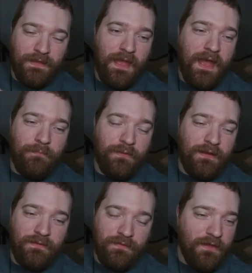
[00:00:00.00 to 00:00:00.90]
Yeah, but
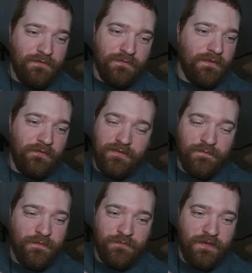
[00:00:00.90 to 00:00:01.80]
the rest
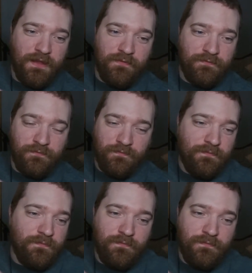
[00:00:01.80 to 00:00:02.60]
of it was kind of